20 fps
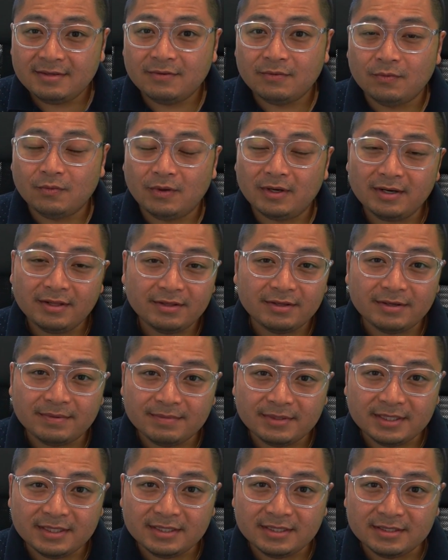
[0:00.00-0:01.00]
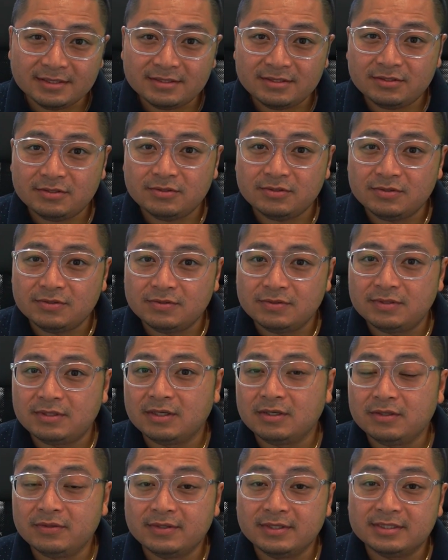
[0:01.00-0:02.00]
One of them is to
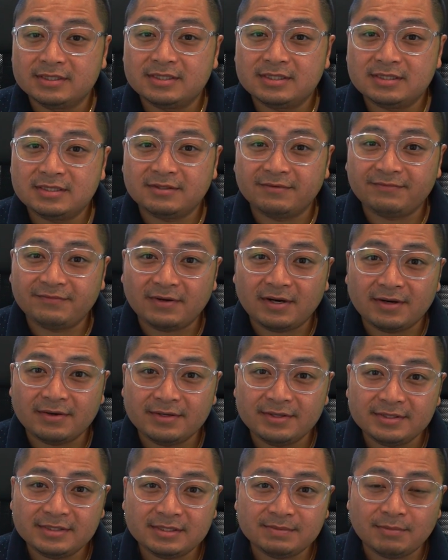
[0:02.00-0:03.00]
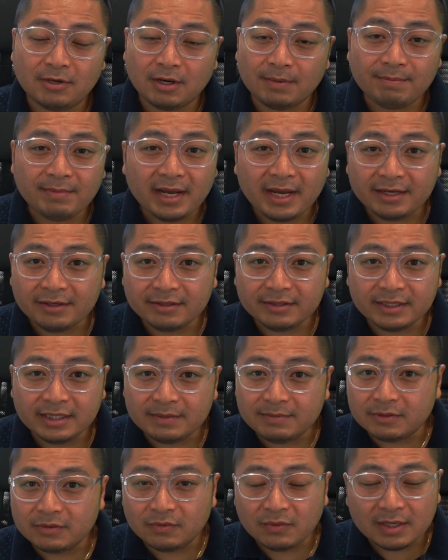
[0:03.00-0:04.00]
go to a Safari Smart Banner
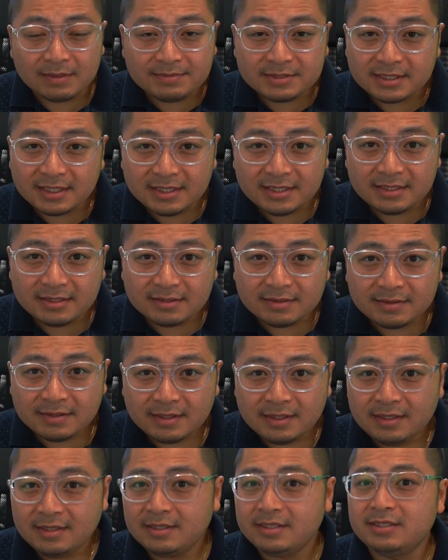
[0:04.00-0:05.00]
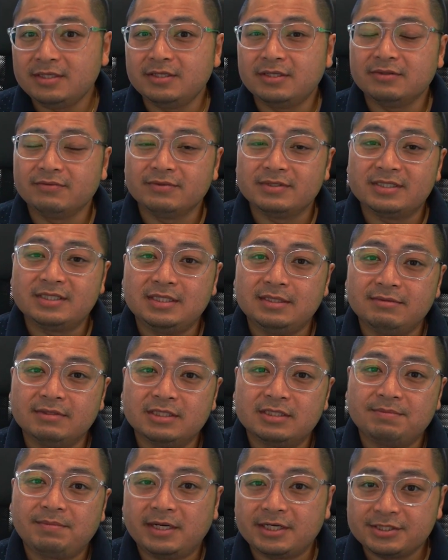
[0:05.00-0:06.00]
enabled website. You can receive a
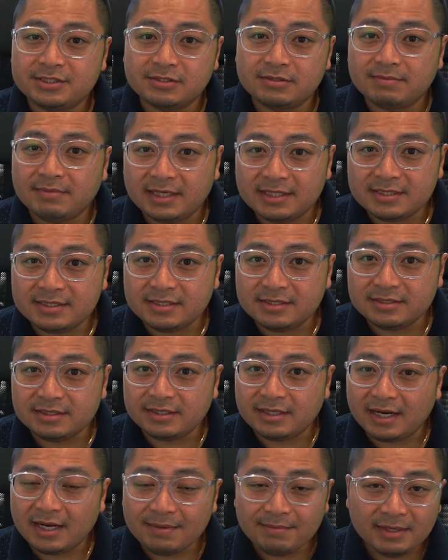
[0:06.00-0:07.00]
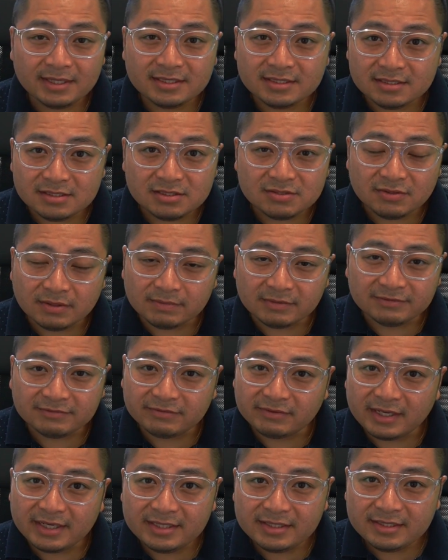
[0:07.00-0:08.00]
special message in iMessage from a
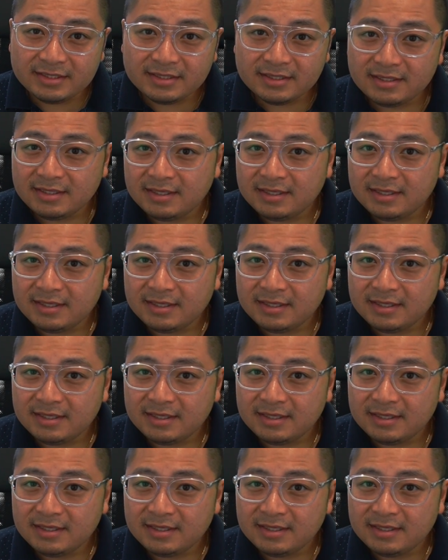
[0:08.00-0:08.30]
friend.